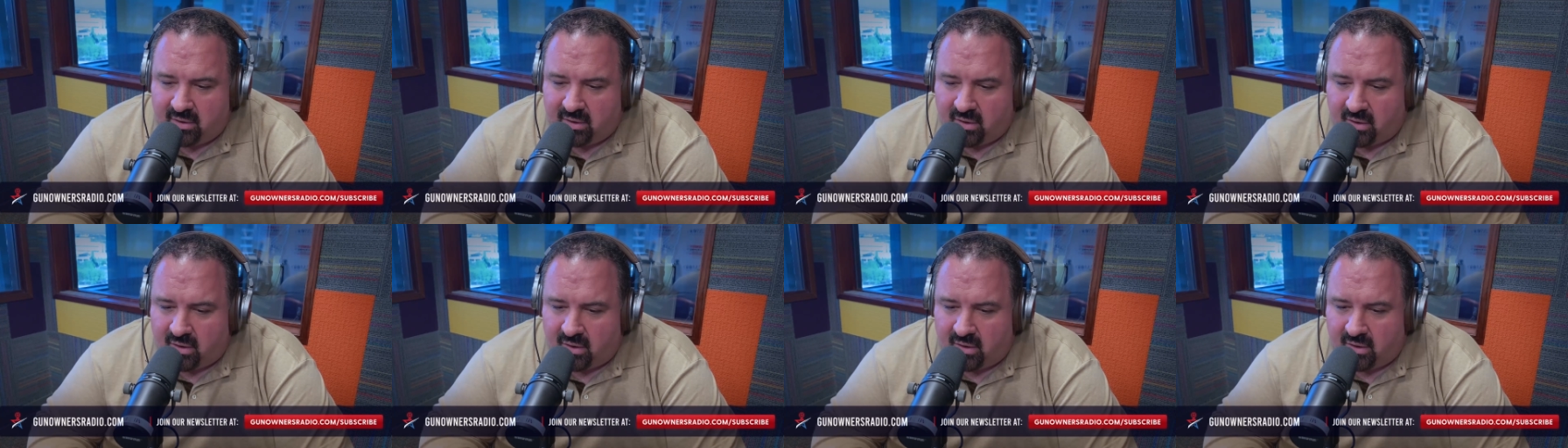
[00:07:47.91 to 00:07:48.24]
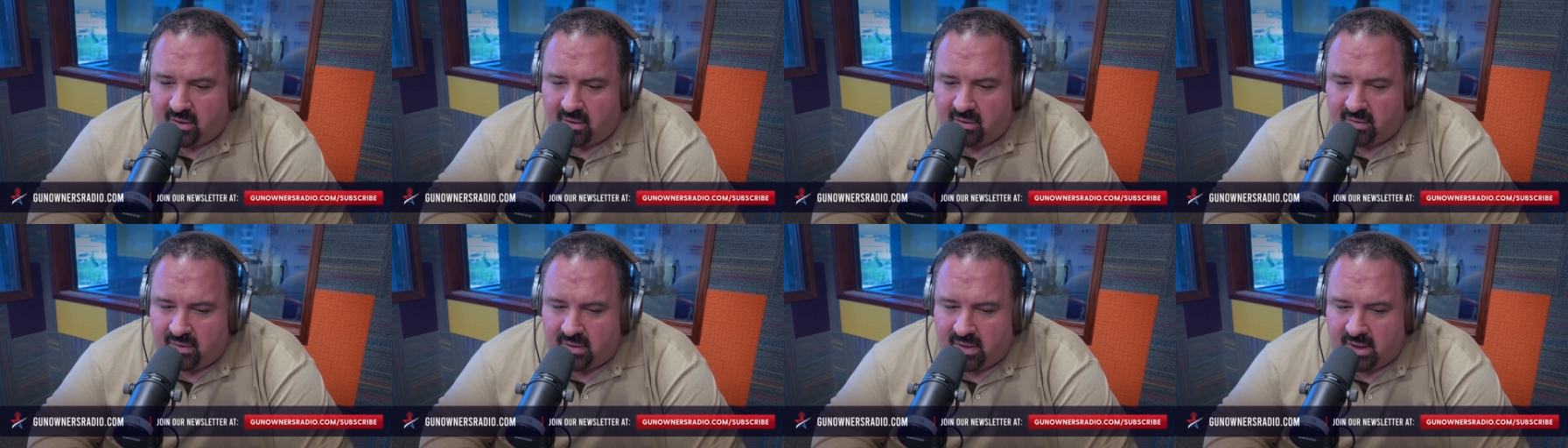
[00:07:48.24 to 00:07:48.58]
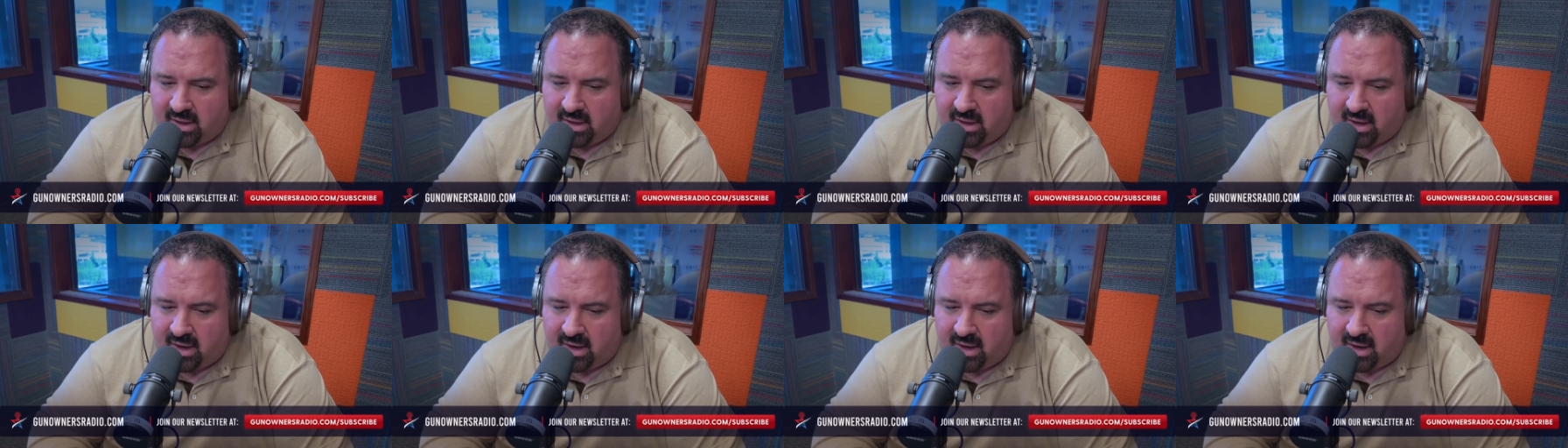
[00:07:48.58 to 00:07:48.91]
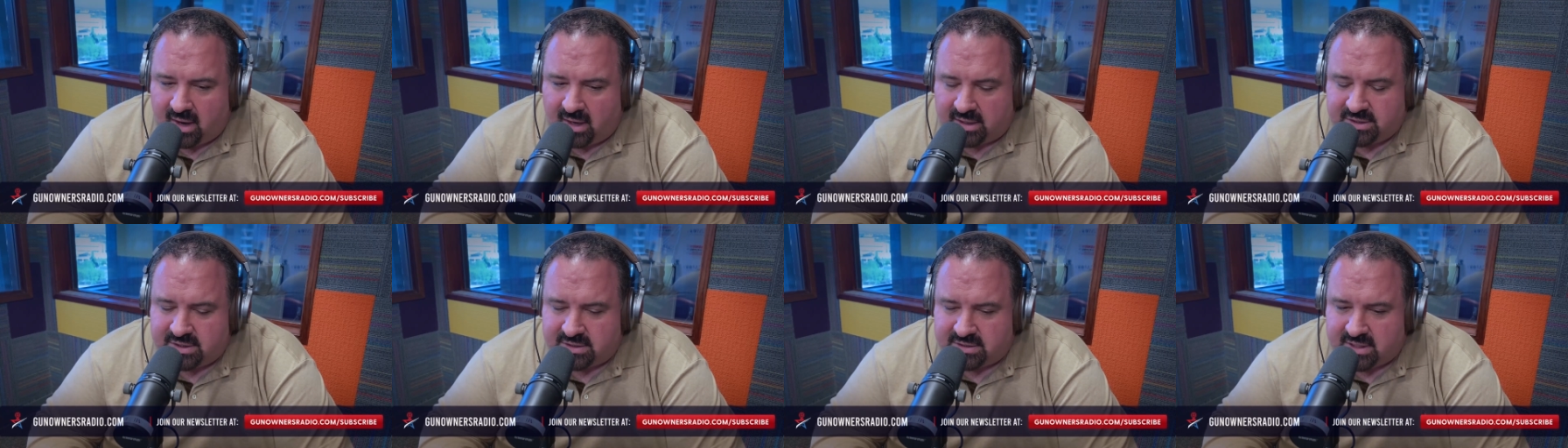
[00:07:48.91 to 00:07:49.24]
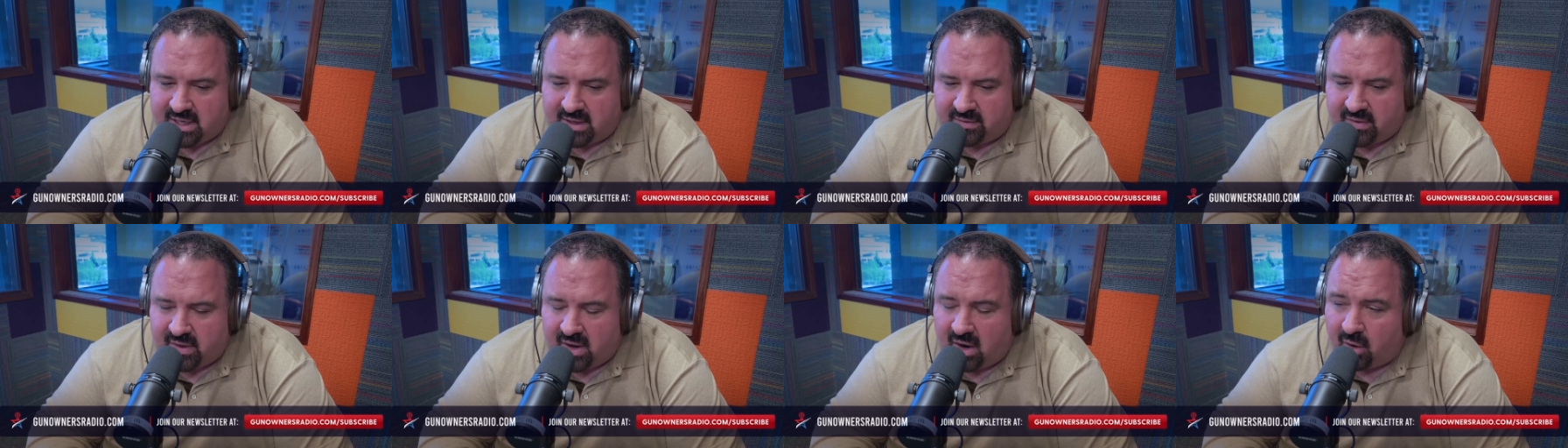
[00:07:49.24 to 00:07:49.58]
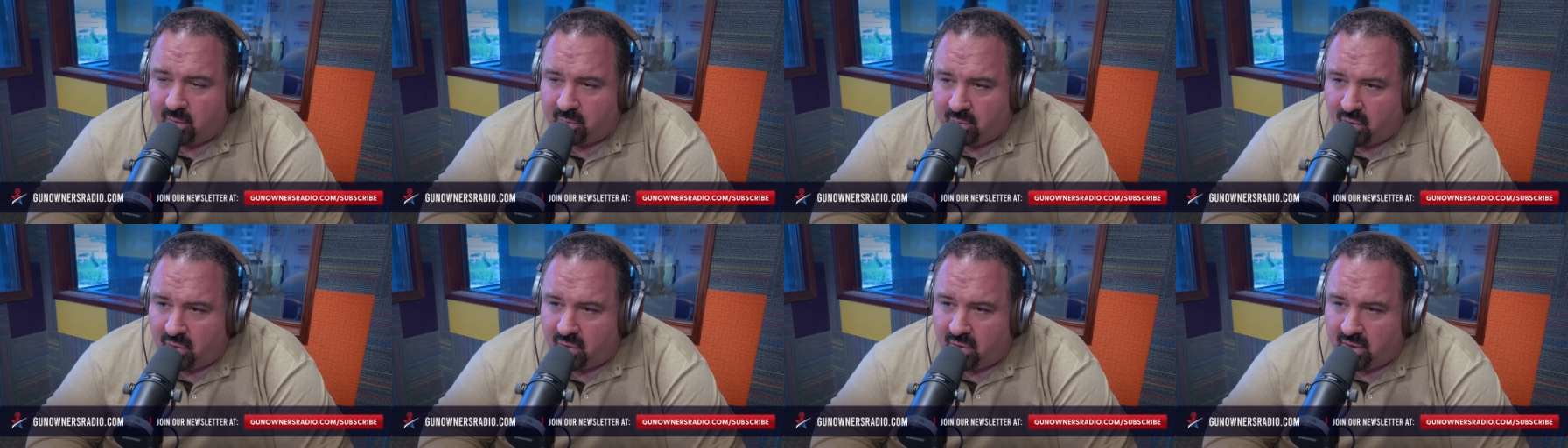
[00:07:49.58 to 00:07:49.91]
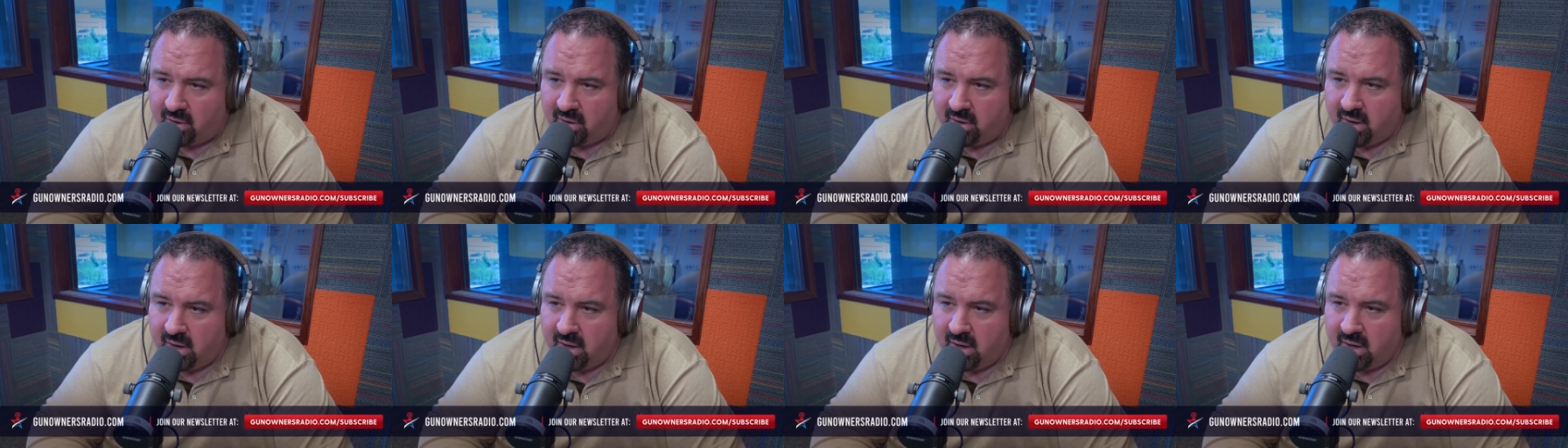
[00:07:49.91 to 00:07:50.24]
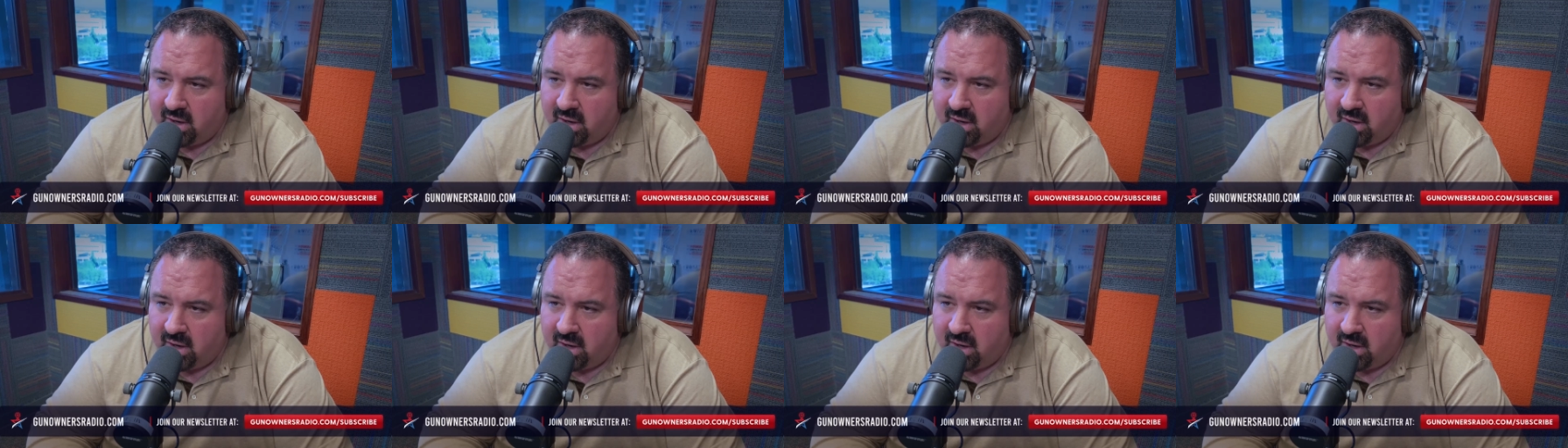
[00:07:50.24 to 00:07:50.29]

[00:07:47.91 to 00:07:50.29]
or the uh, I should say at the airport,